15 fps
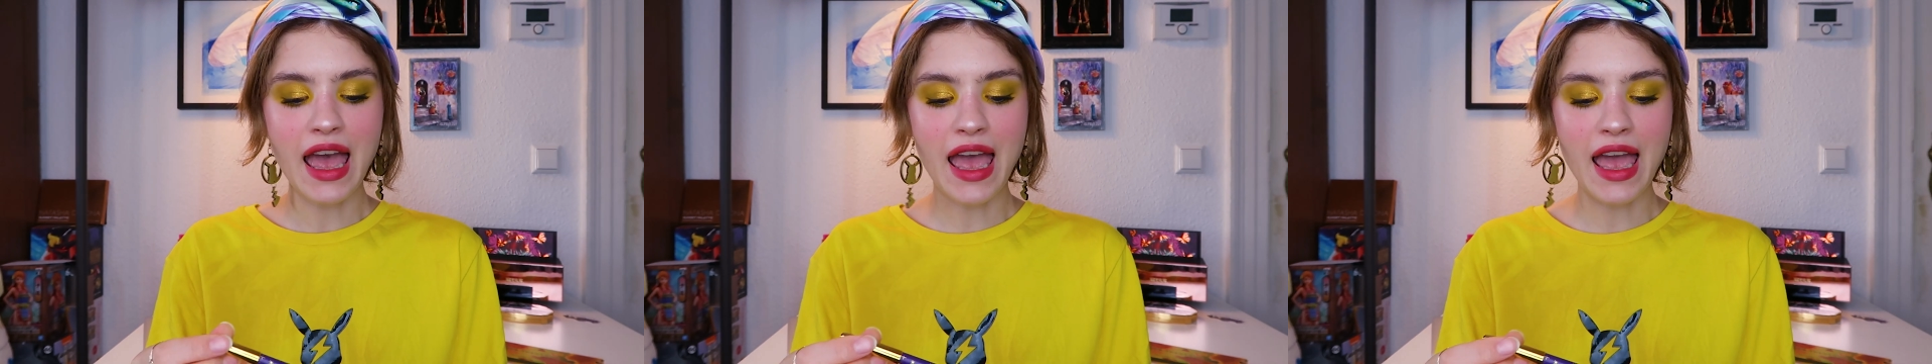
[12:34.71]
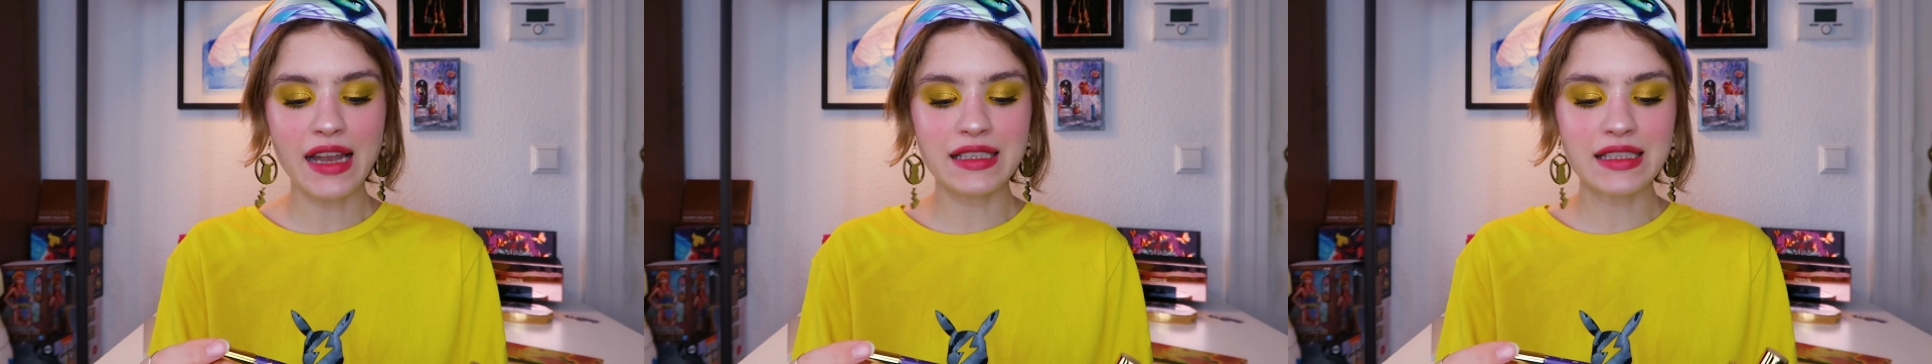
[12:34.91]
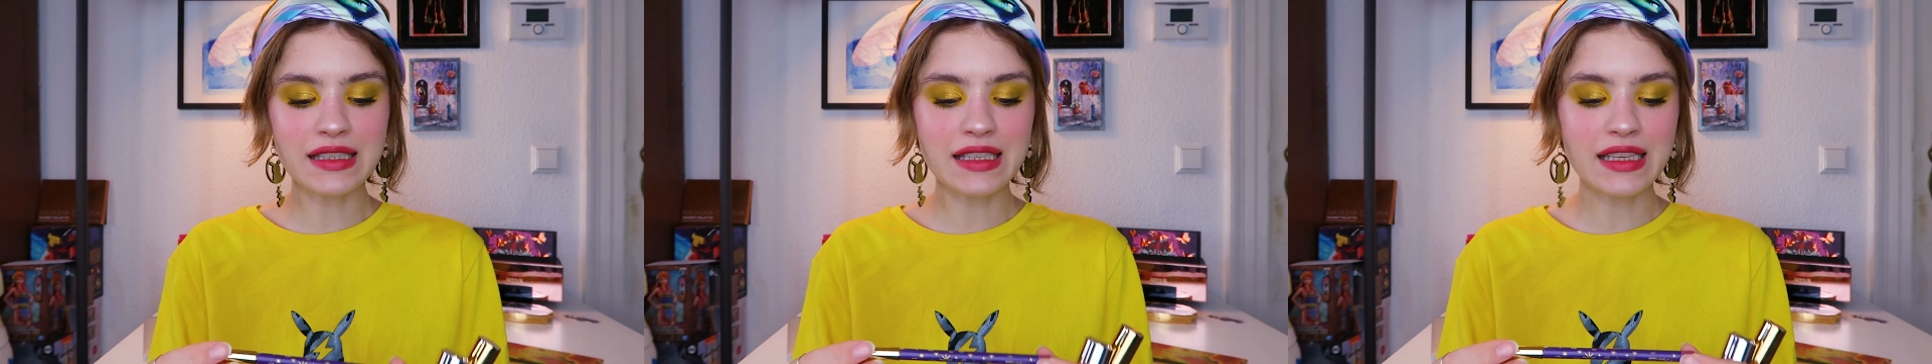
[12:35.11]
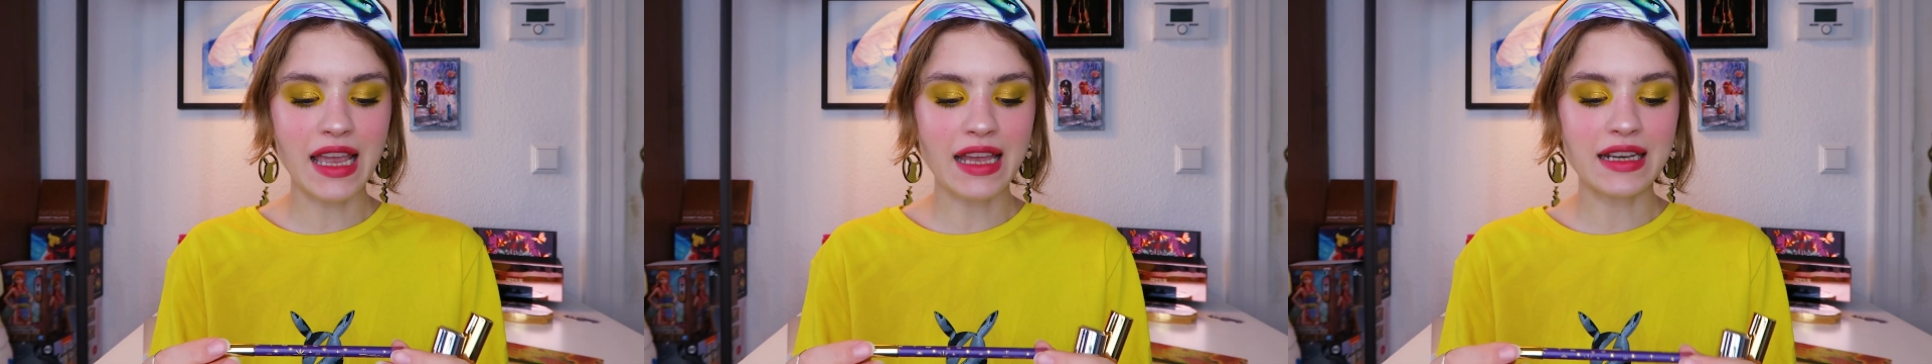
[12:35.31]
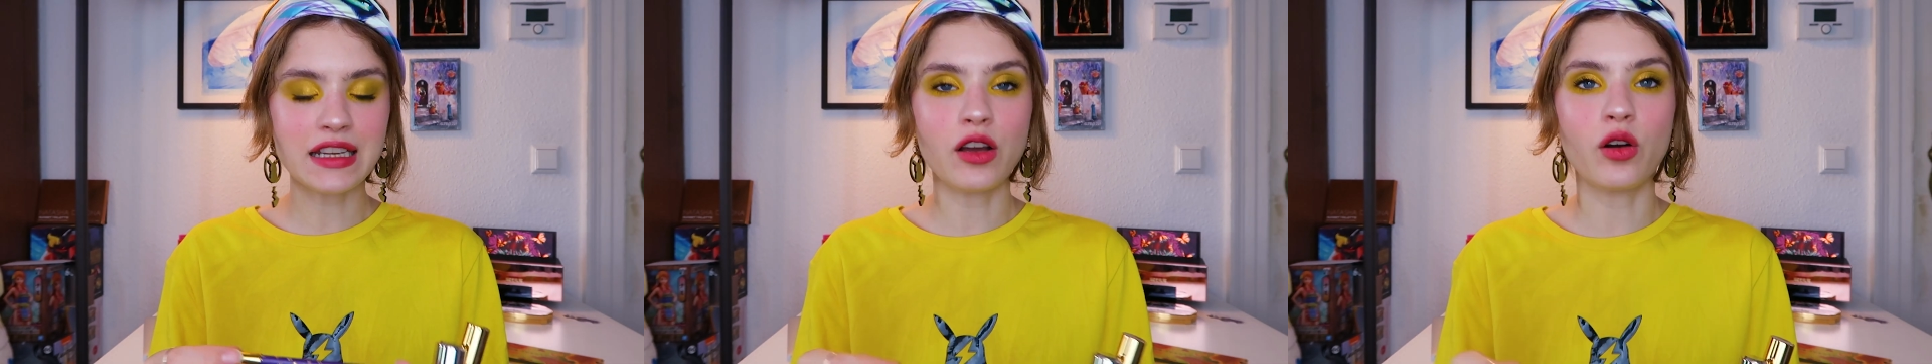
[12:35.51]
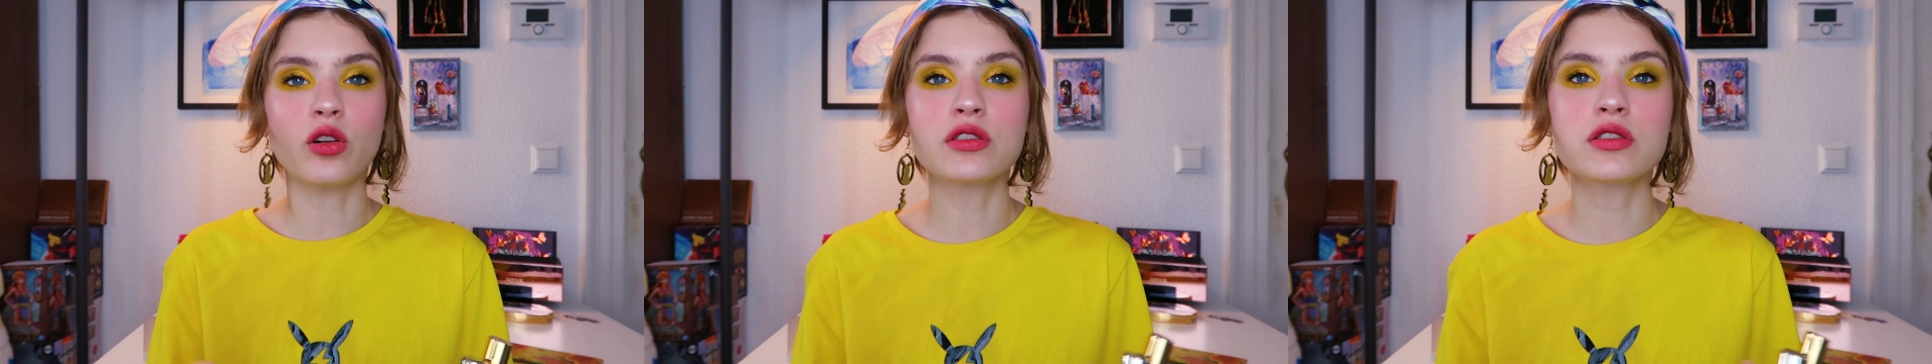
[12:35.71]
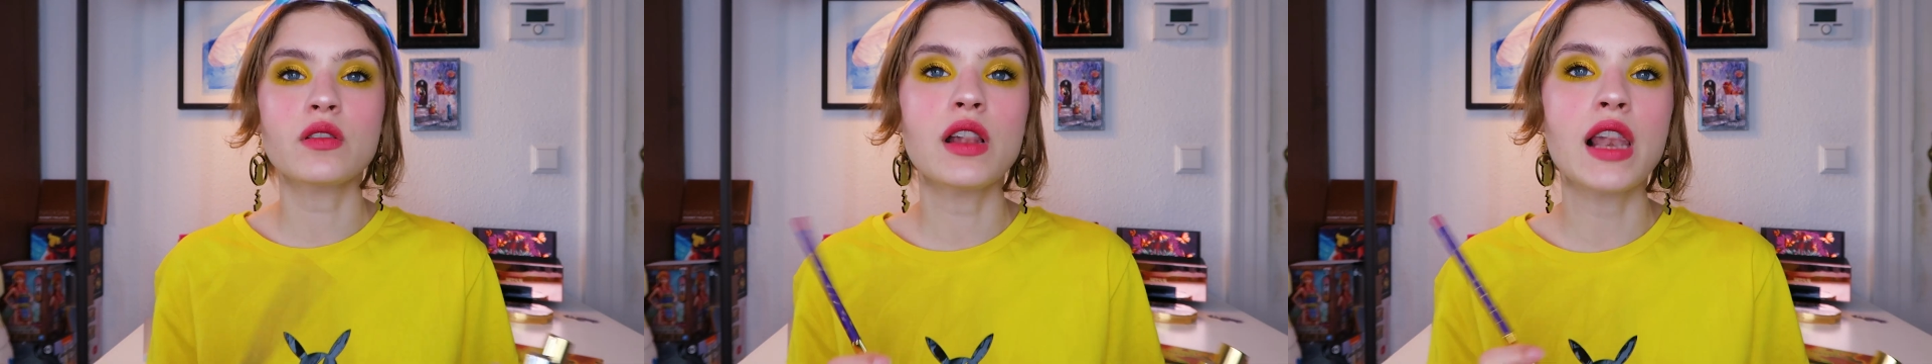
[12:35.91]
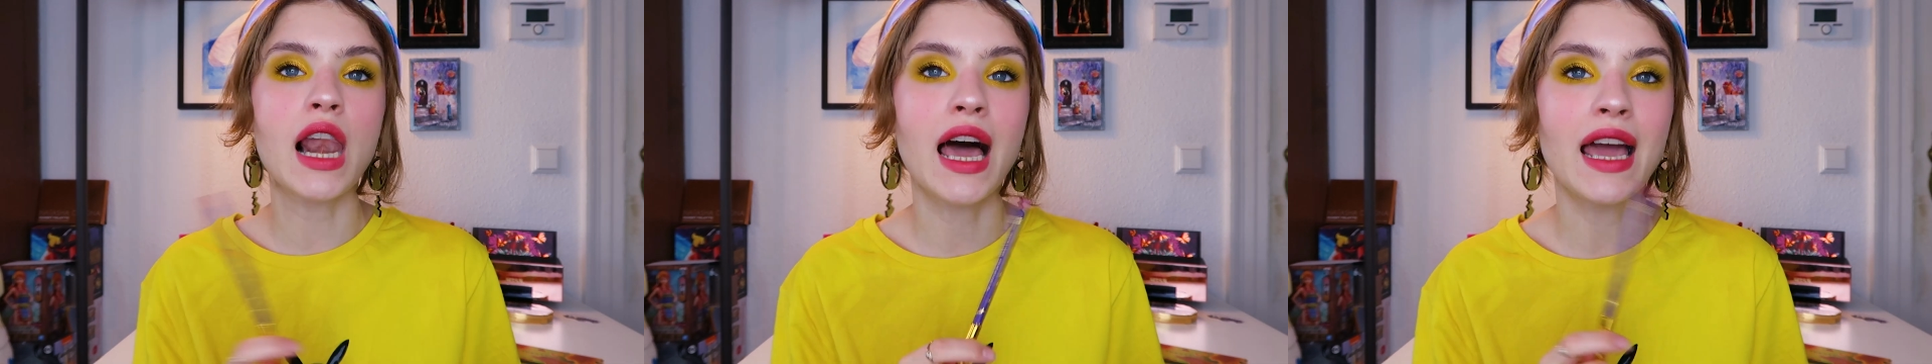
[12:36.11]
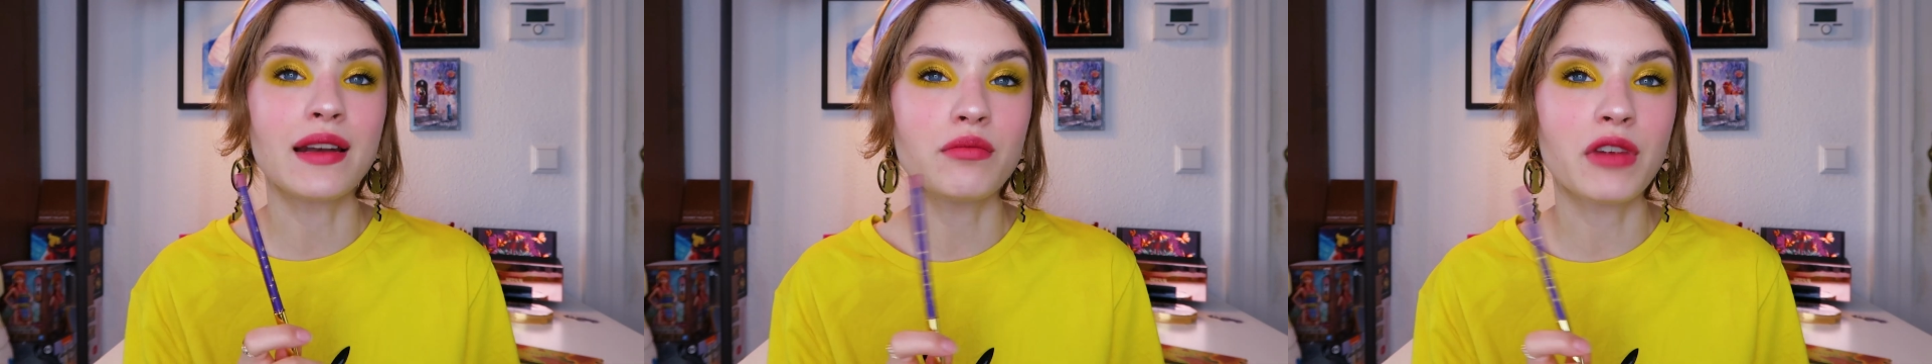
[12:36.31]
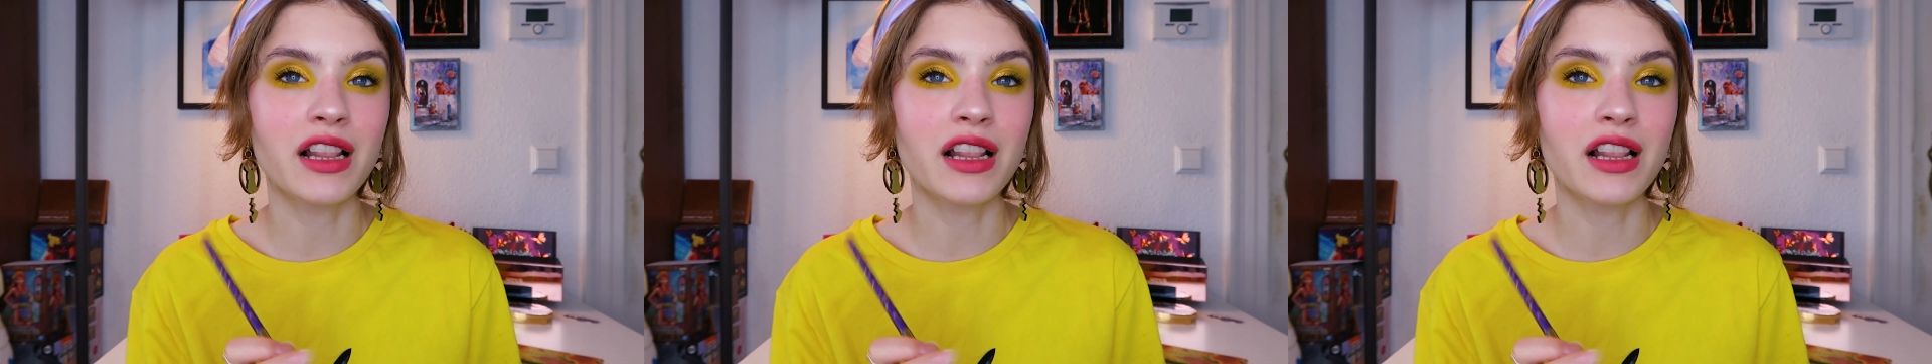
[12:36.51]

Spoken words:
And in the end I also lined